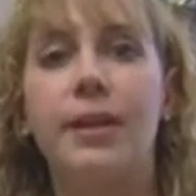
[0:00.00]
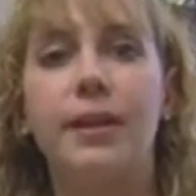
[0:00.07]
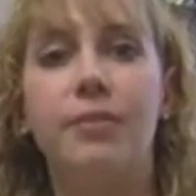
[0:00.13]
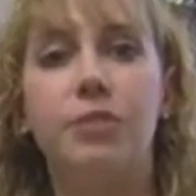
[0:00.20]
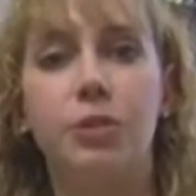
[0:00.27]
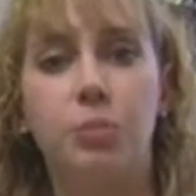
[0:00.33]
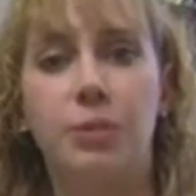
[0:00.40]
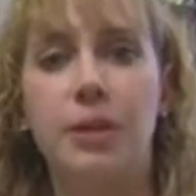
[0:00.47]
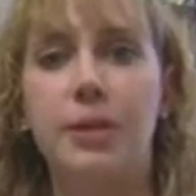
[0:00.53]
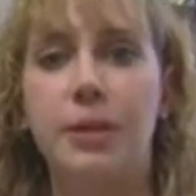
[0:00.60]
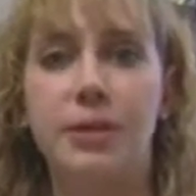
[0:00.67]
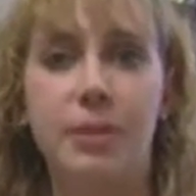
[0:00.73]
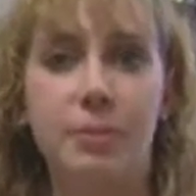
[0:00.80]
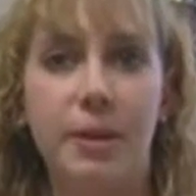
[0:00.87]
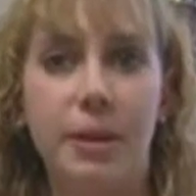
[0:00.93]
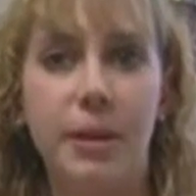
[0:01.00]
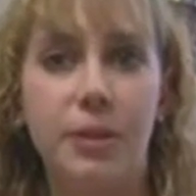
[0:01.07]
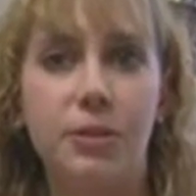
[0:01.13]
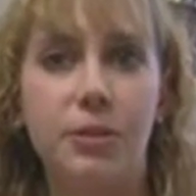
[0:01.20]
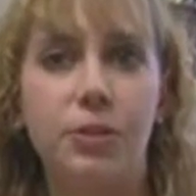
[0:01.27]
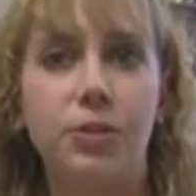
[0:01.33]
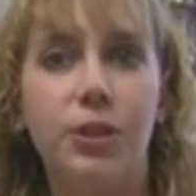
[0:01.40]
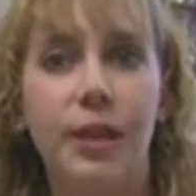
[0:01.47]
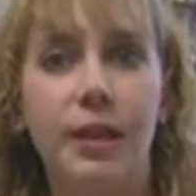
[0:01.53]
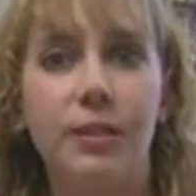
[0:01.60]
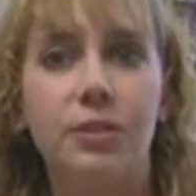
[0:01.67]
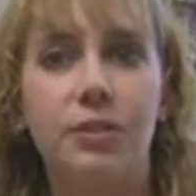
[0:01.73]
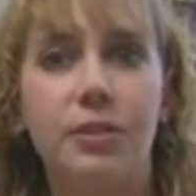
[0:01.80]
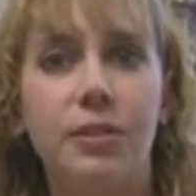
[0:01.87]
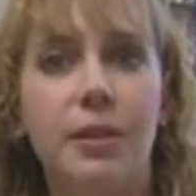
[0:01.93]
I have so many kids on my caseload that
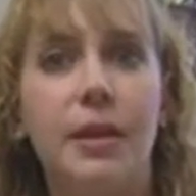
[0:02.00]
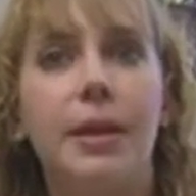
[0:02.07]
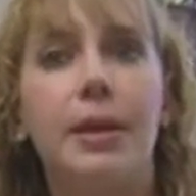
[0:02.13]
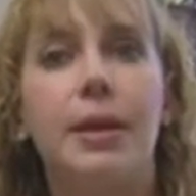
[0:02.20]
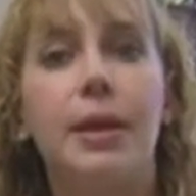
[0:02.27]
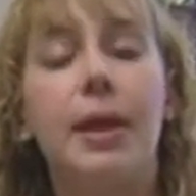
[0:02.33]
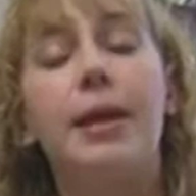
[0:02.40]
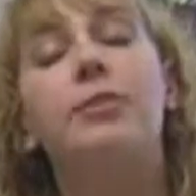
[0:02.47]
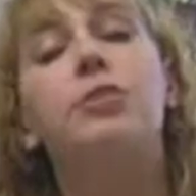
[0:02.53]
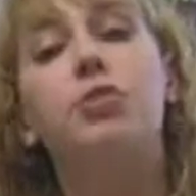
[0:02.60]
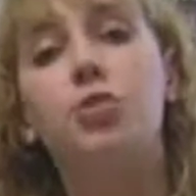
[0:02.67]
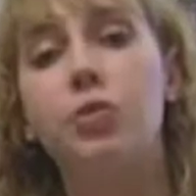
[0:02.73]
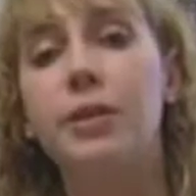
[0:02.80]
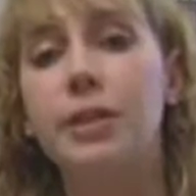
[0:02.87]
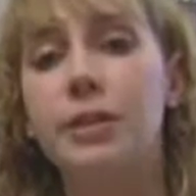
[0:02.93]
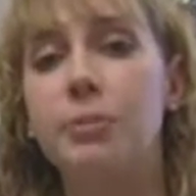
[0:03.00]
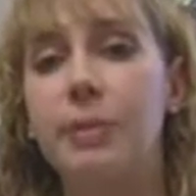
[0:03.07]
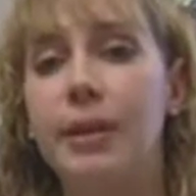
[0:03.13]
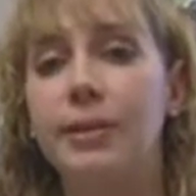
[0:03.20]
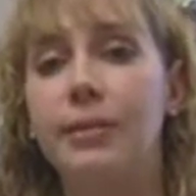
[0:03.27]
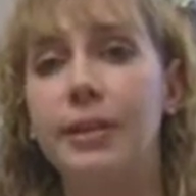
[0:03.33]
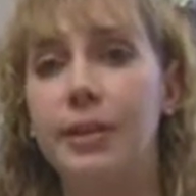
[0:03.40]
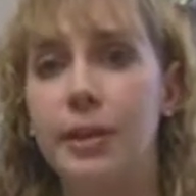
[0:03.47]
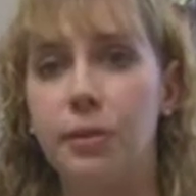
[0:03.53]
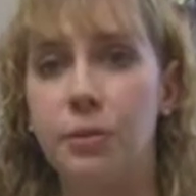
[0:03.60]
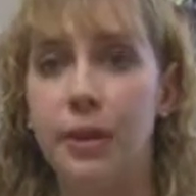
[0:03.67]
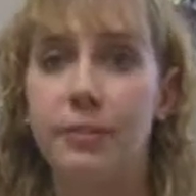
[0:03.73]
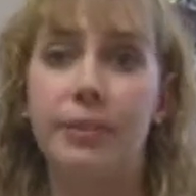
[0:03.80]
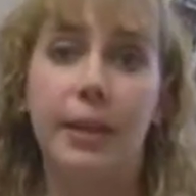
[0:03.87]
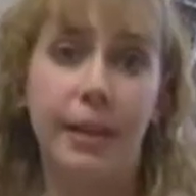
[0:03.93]
can't do it independently. They don't
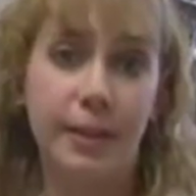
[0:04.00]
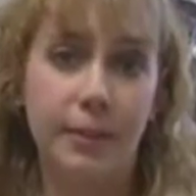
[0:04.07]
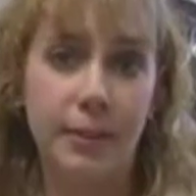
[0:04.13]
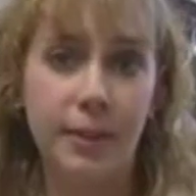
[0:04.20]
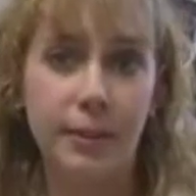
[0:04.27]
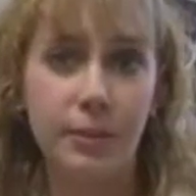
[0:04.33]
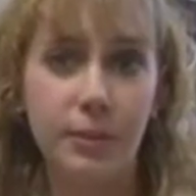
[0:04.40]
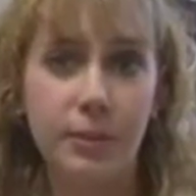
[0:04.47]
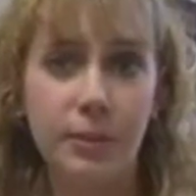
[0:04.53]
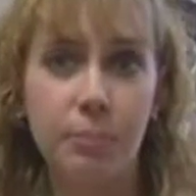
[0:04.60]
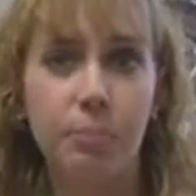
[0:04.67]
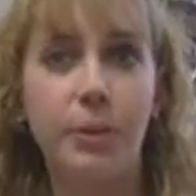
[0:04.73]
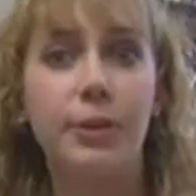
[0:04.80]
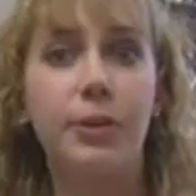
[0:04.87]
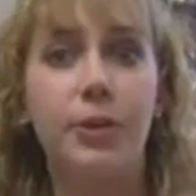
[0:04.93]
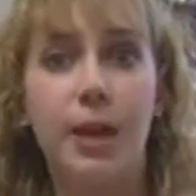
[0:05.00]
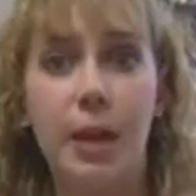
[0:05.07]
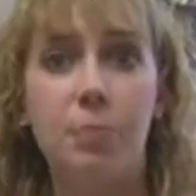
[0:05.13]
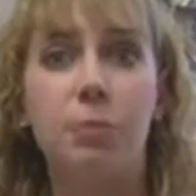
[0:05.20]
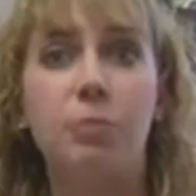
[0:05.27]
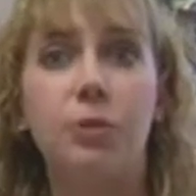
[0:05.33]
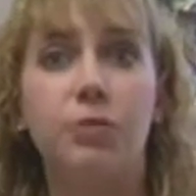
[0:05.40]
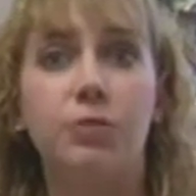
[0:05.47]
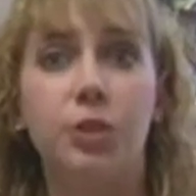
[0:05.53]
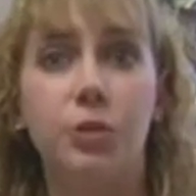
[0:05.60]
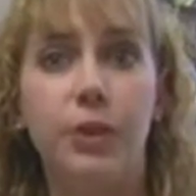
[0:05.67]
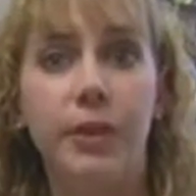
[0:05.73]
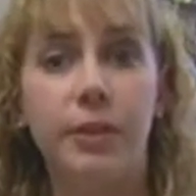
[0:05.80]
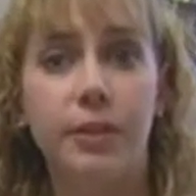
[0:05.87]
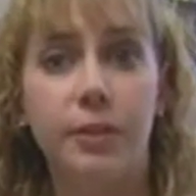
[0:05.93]
have the hand skills, but they're capable of
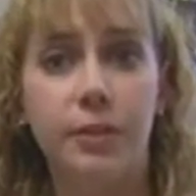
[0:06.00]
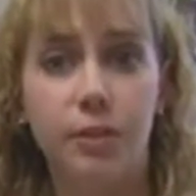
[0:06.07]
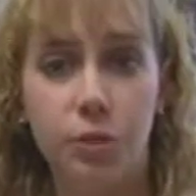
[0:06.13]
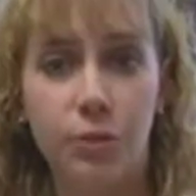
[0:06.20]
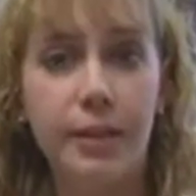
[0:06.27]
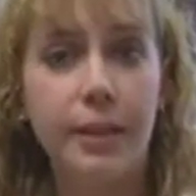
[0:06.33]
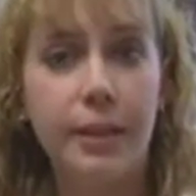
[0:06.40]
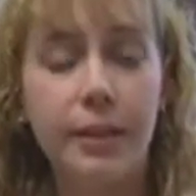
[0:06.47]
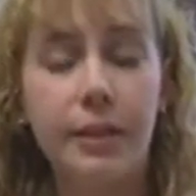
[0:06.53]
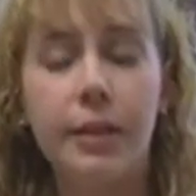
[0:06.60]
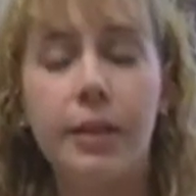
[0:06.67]
doing it.